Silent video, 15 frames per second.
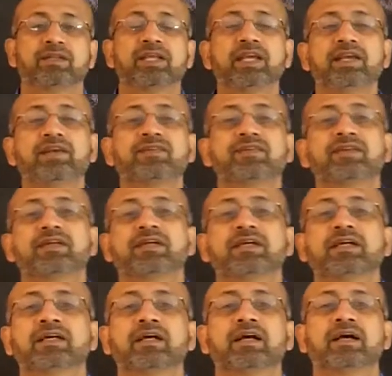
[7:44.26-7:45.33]
these
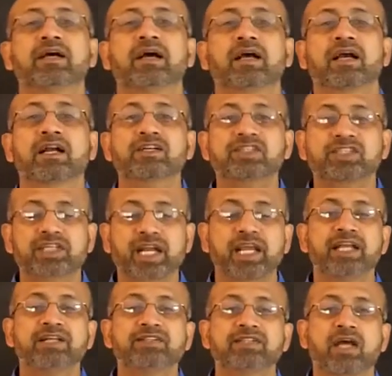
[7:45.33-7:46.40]

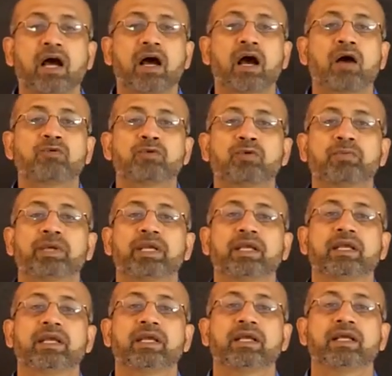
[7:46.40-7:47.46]
constraints have to
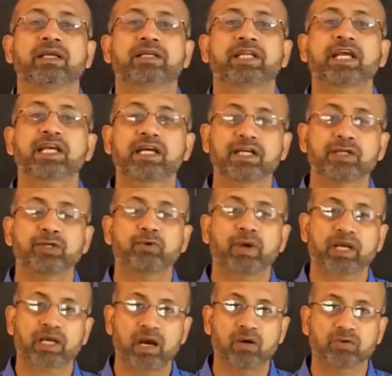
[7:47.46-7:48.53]
be taken into
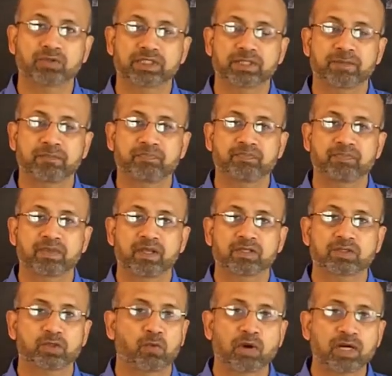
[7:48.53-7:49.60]
account.
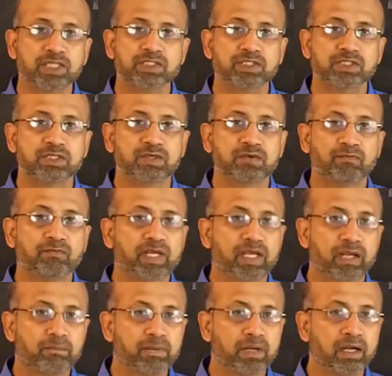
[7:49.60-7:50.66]
So once we
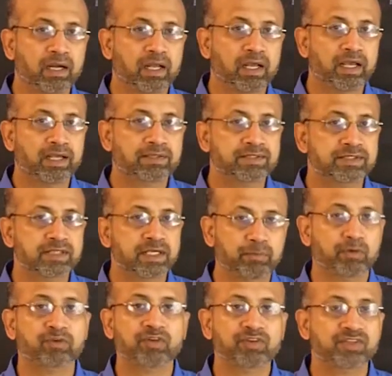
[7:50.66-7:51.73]
can build a
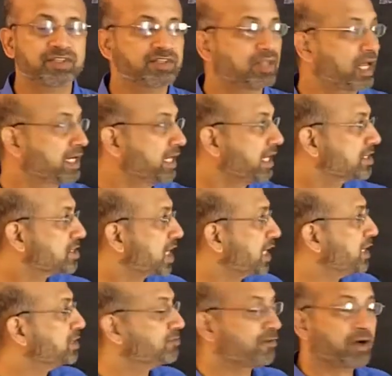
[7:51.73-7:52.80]
hypothesis that can
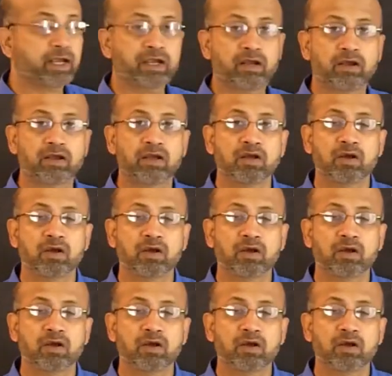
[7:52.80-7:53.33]
satisfy